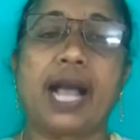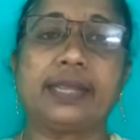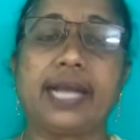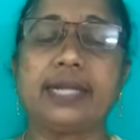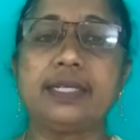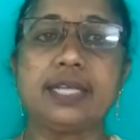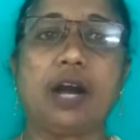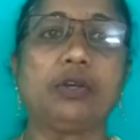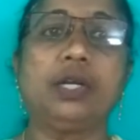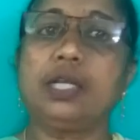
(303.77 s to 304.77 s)
and that is
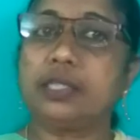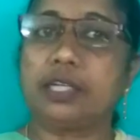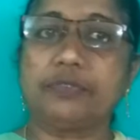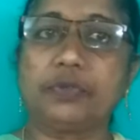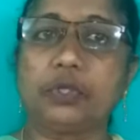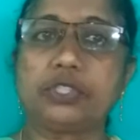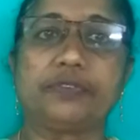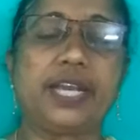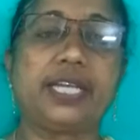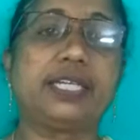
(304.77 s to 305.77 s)
how the revolt
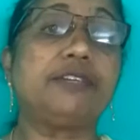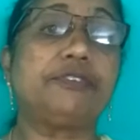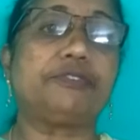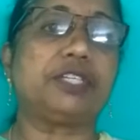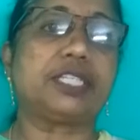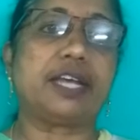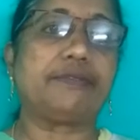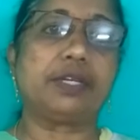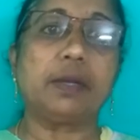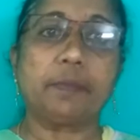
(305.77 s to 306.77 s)
of
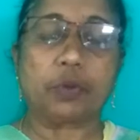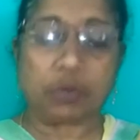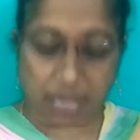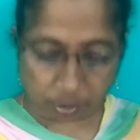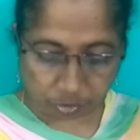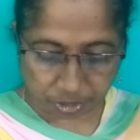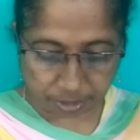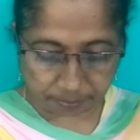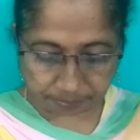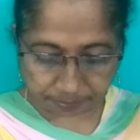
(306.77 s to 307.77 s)
1857 broke out.